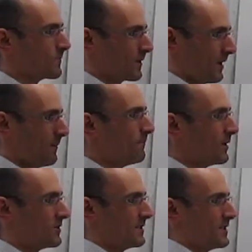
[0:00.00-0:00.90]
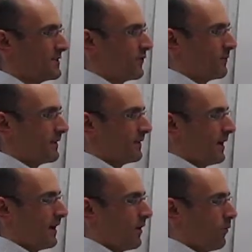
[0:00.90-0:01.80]
okay, because this is forming
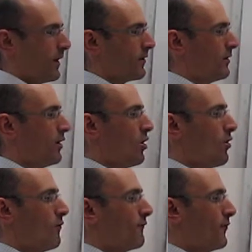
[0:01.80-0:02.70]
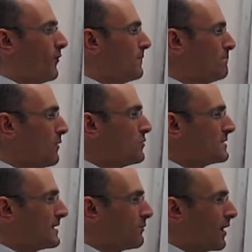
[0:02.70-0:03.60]
uh, water from the
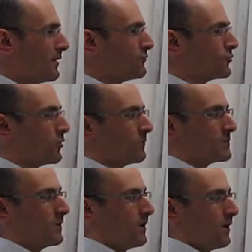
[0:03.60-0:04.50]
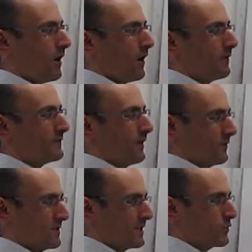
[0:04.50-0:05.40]
most stable allotropes of the
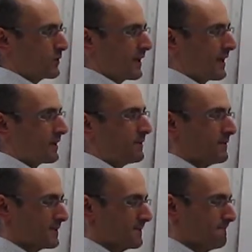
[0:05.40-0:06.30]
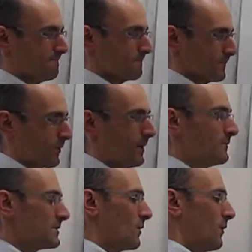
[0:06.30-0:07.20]
constituent elements. Okay,
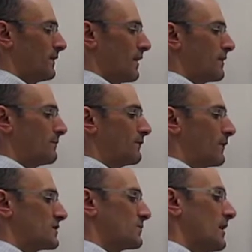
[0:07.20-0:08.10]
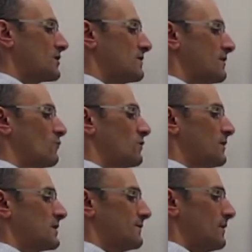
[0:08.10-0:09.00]
so the enthalpy for this reaction then would
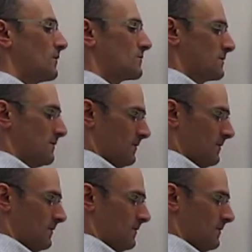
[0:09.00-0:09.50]
be as follows.